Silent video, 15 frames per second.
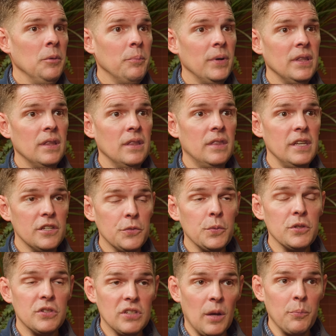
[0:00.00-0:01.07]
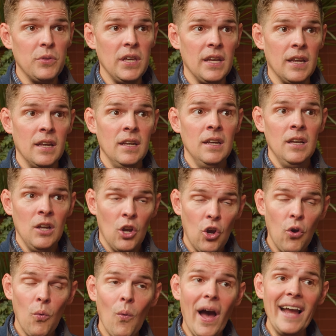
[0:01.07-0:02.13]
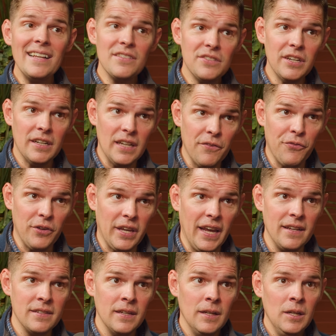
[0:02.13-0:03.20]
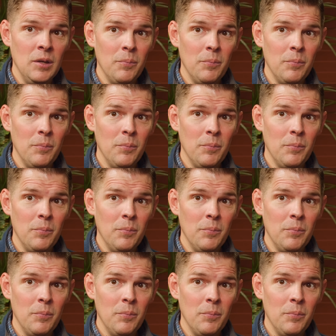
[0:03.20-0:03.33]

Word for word: But this was something quite significant,